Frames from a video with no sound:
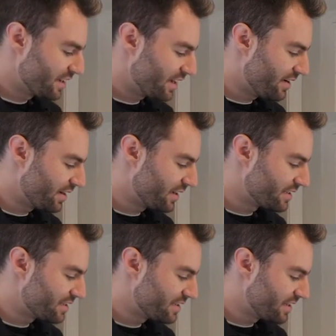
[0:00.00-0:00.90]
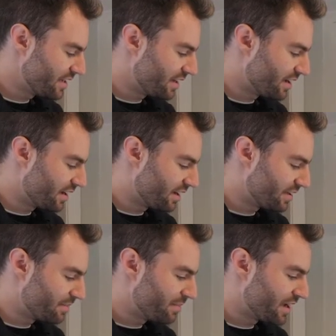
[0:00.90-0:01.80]
Now I can see
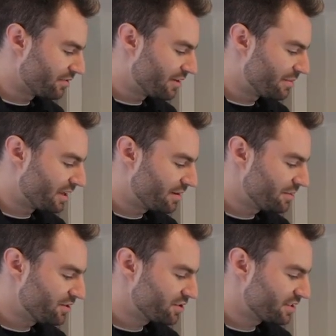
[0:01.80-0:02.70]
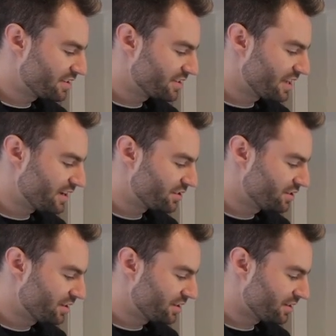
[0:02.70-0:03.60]
the panoramic image that the scanner
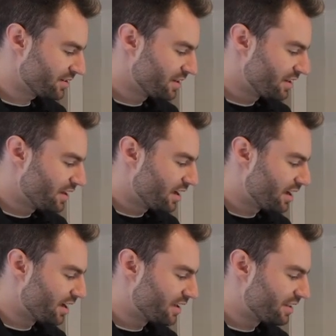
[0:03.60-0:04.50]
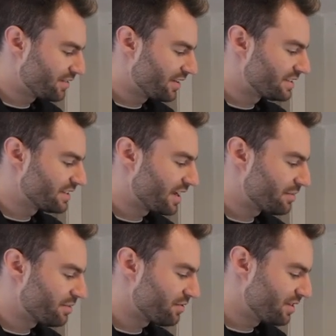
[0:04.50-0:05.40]
took. And then if I
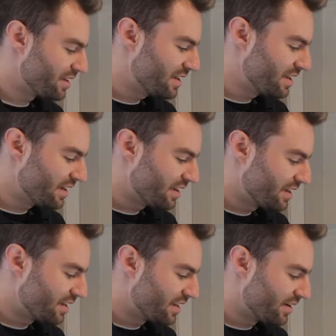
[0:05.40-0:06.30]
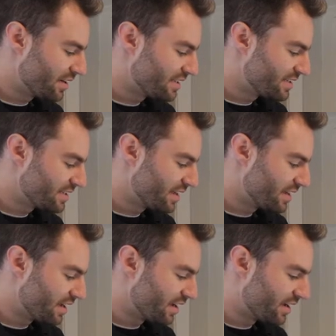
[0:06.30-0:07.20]
tap 3D, now I can
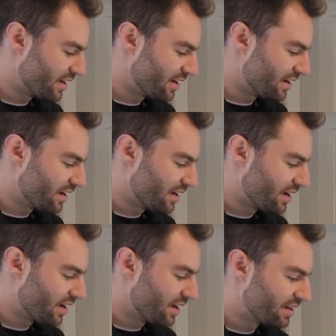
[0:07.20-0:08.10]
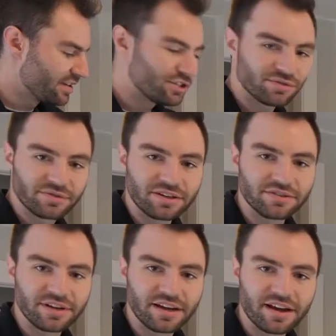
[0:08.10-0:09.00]
see an initial
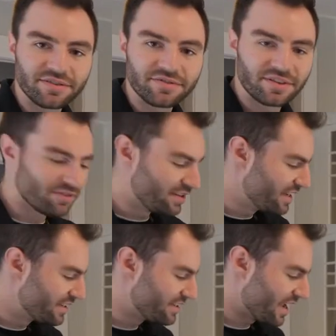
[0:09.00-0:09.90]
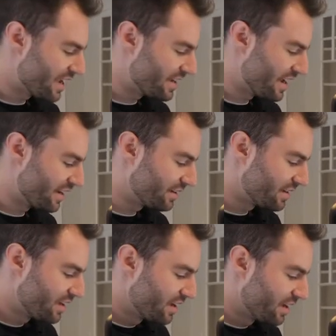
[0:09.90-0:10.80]
rendering of the 3D scan data.
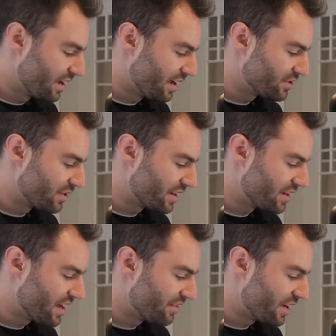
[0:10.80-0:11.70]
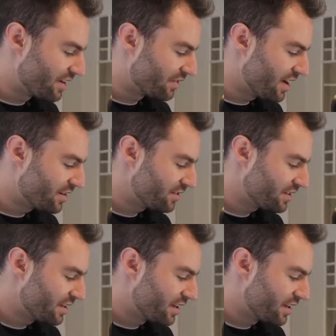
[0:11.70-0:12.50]
So I can navigate around.